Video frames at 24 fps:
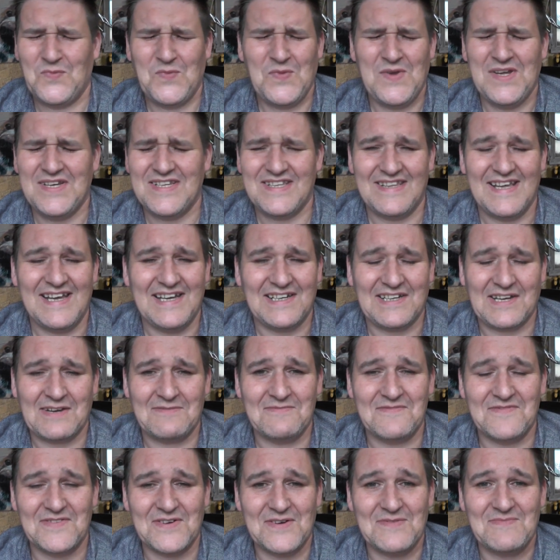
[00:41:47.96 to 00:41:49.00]
where did that
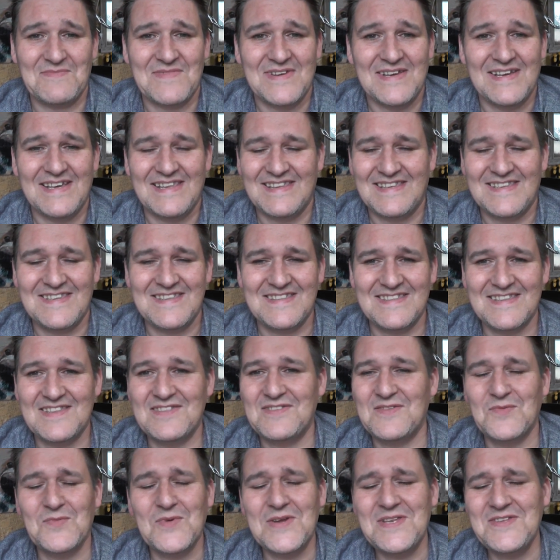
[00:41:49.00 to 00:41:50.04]
come from?
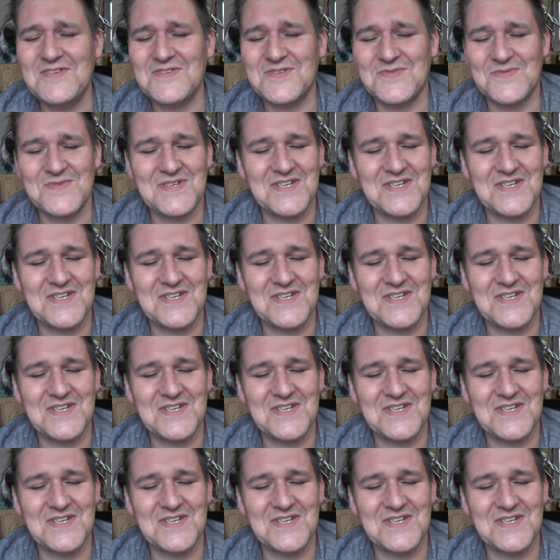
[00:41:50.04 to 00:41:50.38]
The windows